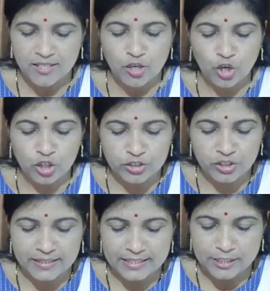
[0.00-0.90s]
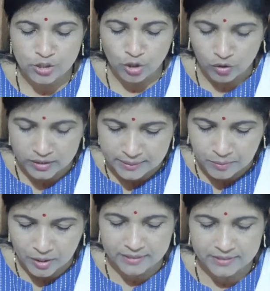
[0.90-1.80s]
Kotak is on the
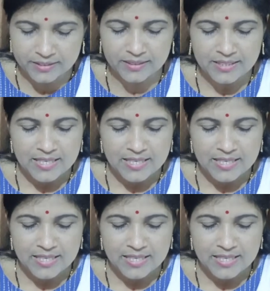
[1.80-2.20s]
Mahanadi.